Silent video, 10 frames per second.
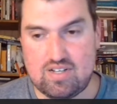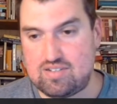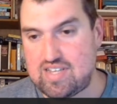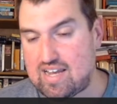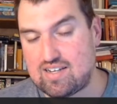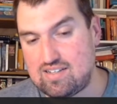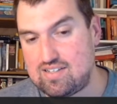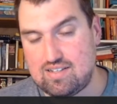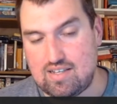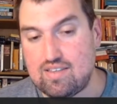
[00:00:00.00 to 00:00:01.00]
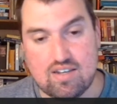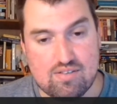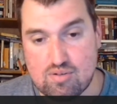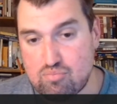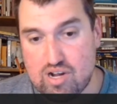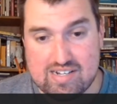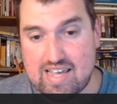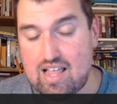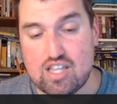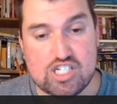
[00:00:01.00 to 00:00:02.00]
Technically, and then
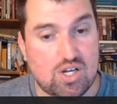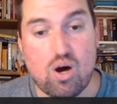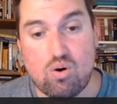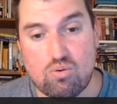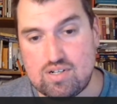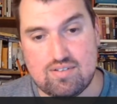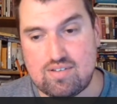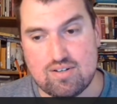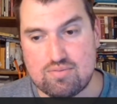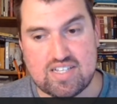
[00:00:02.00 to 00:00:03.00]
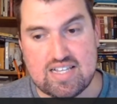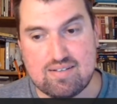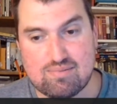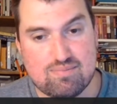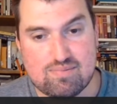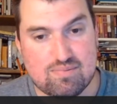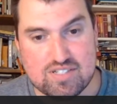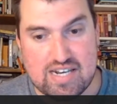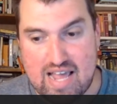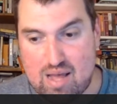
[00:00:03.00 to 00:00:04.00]
practicality, no. I don't think that was
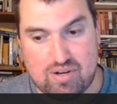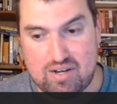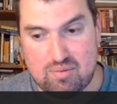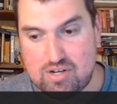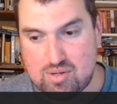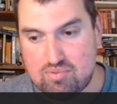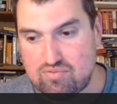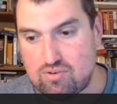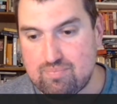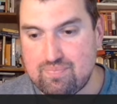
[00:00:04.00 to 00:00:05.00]
going to happen anyway, shape, or form.